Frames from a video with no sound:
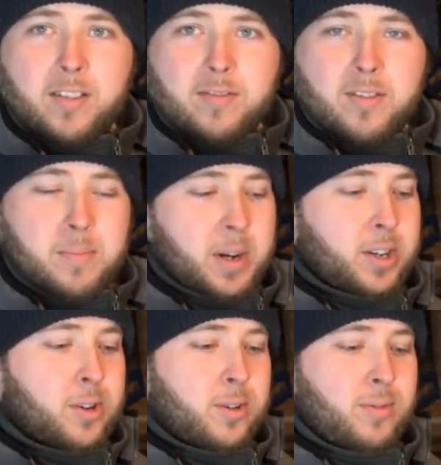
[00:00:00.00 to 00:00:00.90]
from my
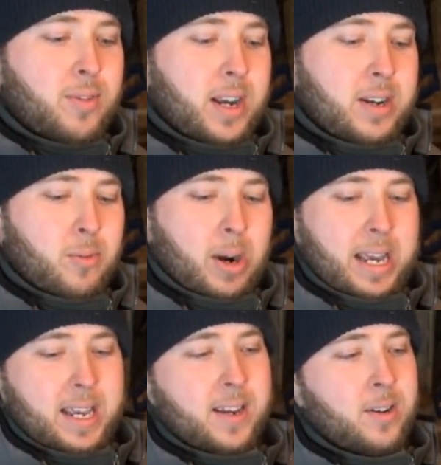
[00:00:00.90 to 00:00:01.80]
good friend
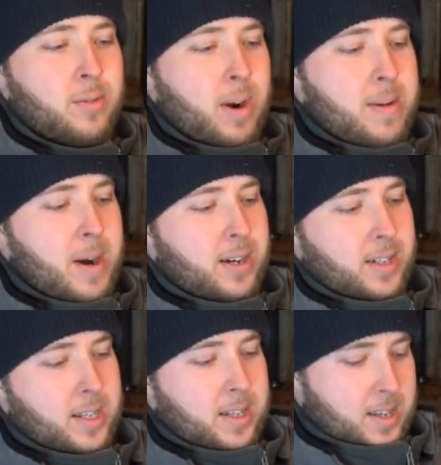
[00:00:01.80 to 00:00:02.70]
Ray, Ray
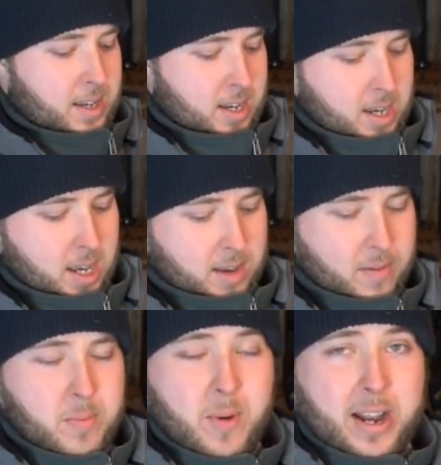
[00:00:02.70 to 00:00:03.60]
Bartlett. If
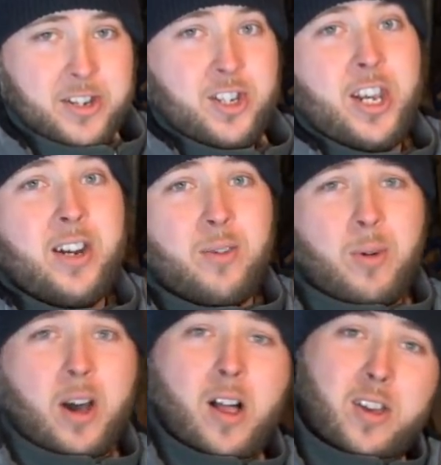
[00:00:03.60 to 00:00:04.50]
you've been watching the channel a
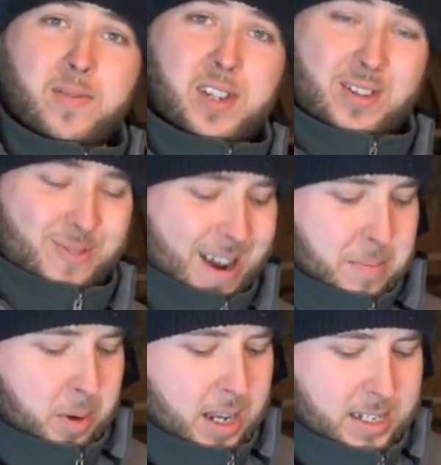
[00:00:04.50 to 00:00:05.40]
while, you've seen
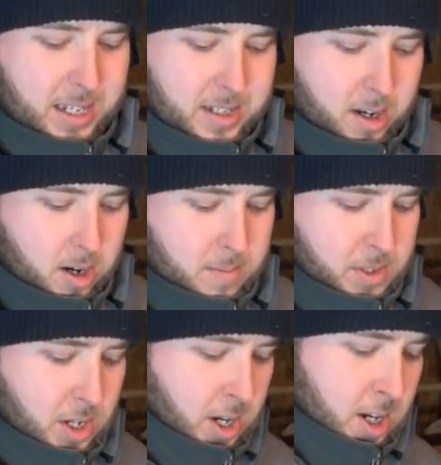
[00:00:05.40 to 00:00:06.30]
Ray plenty of
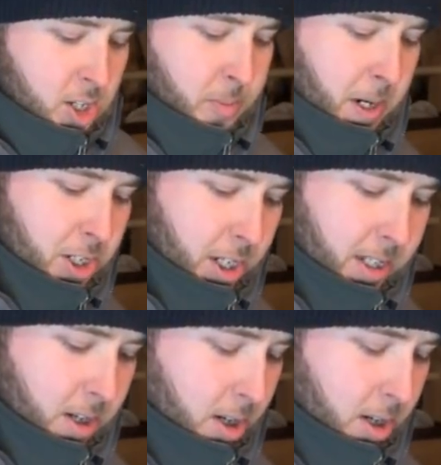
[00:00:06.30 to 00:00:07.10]
times, especially in the